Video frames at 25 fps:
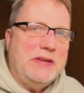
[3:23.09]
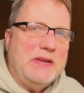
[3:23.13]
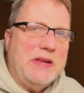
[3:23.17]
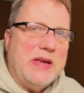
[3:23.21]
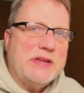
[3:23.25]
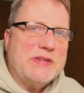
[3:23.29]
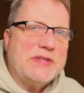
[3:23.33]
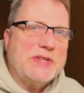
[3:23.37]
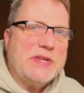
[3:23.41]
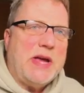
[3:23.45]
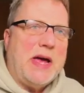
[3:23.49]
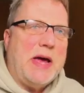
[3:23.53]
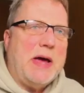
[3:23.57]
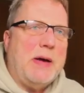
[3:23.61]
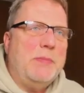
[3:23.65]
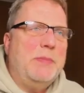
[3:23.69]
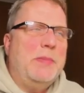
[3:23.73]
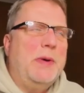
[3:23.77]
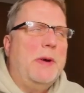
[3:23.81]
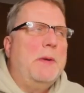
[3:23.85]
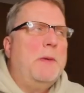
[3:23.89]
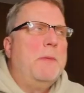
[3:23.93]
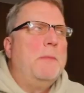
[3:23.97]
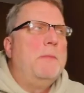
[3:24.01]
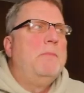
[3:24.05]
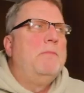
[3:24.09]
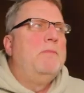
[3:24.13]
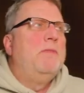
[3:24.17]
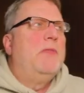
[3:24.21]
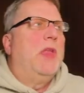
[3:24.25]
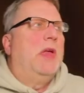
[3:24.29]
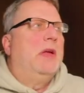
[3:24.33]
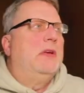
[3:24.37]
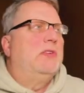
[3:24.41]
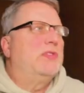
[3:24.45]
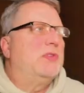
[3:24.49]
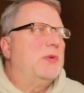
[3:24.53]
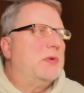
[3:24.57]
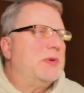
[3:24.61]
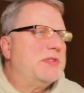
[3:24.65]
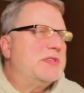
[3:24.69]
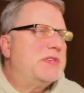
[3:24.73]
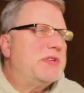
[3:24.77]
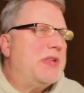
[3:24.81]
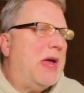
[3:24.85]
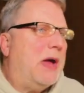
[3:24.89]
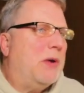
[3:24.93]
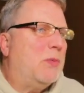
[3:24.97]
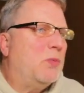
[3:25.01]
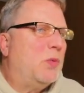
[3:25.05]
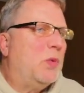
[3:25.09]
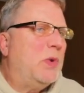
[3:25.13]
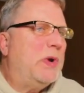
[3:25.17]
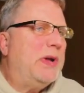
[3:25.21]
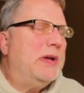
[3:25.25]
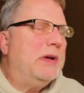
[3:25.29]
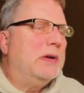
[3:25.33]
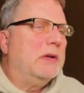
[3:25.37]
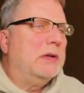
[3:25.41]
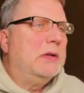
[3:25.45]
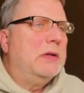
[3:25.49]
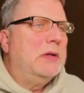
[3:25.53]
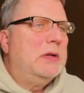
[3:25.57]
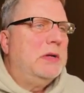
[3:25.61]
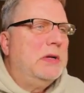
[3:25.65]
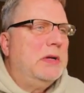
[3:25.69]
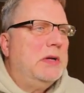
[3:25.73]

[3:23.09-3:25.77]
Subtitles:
desktop, so it's that real,